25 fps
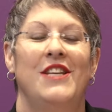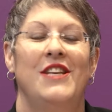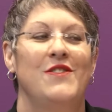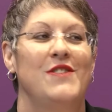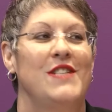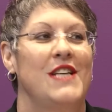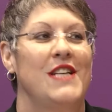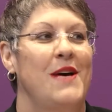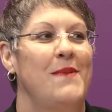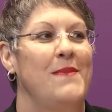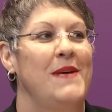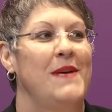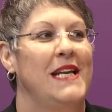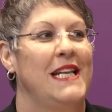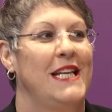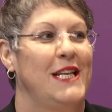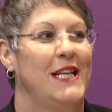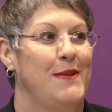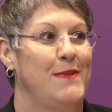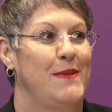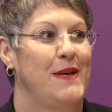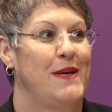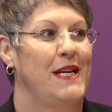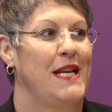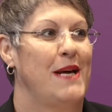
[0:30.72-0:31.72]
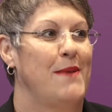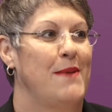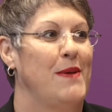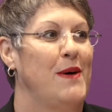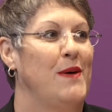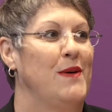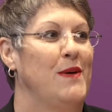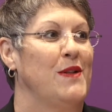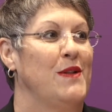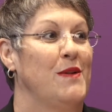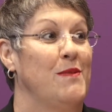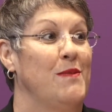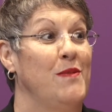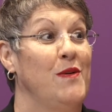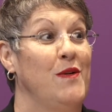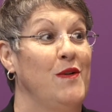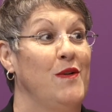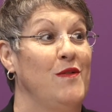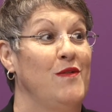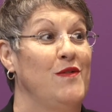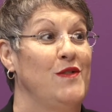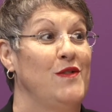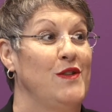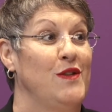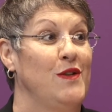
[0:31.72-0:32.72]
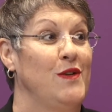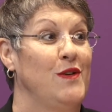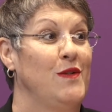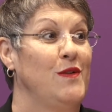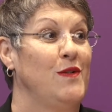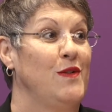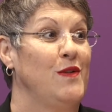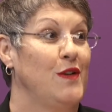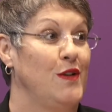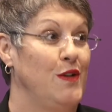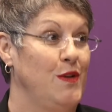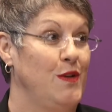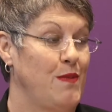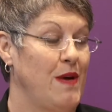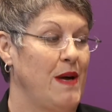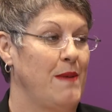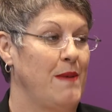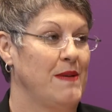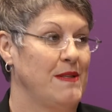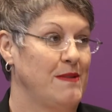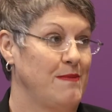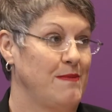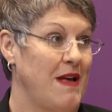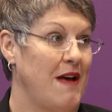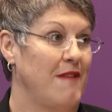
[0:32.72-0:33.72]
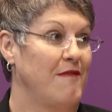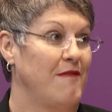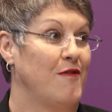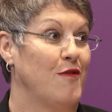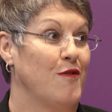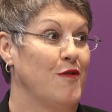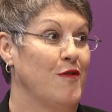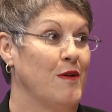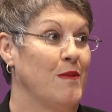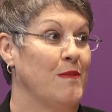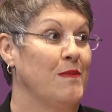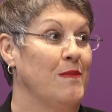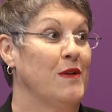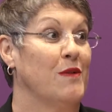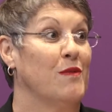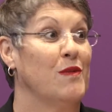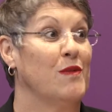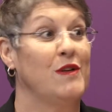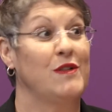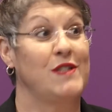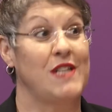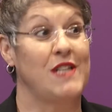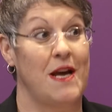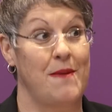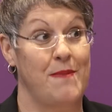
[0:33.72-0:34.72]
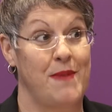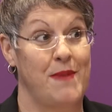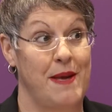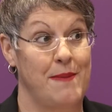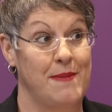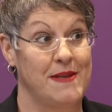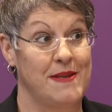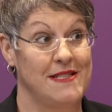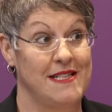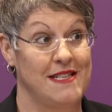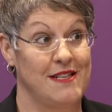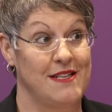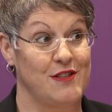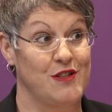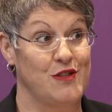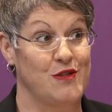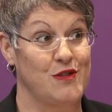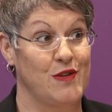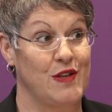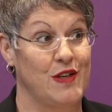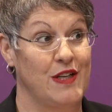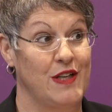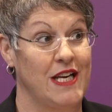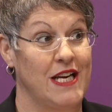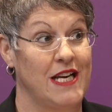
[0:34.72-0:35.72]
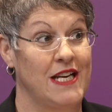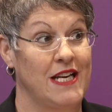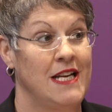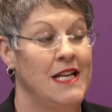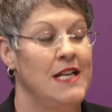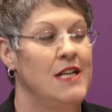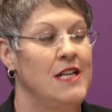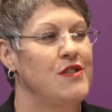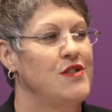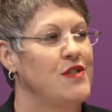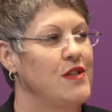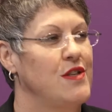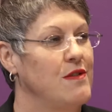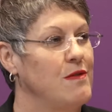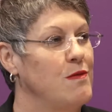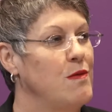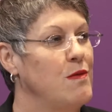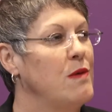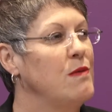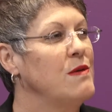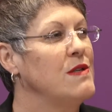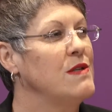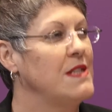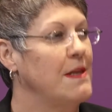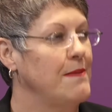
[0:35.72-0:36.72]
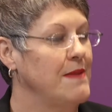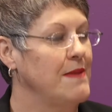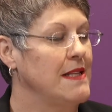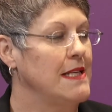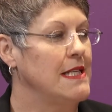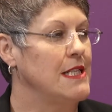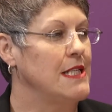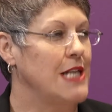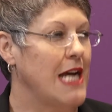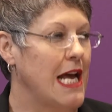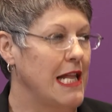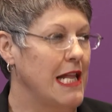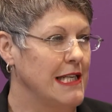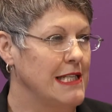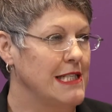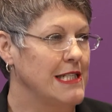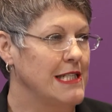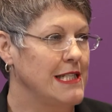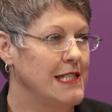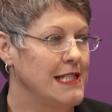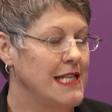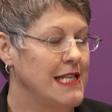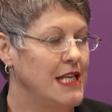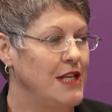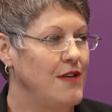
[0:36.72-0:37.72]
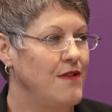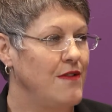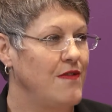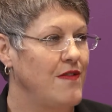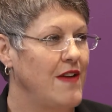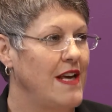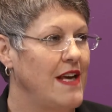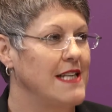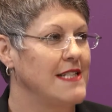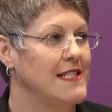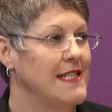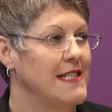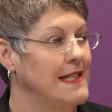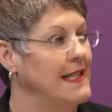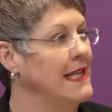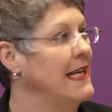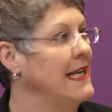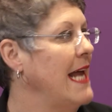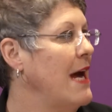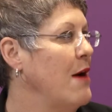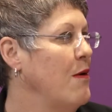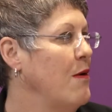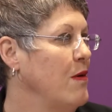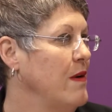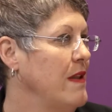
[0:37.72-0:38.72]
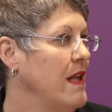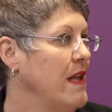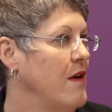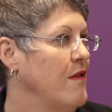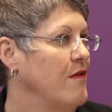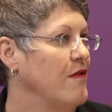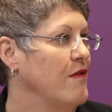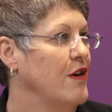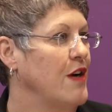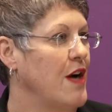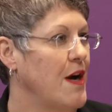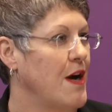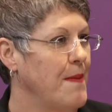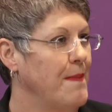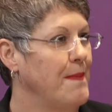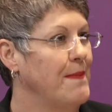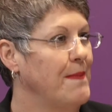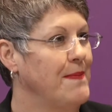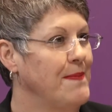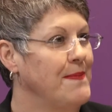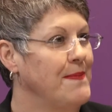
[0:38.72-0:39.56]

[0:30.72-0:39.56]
you tell me a little bit about the move to the new payments platform, the real-time payments in Australia? What were some of the challenges that you faced, and then how were they overcome?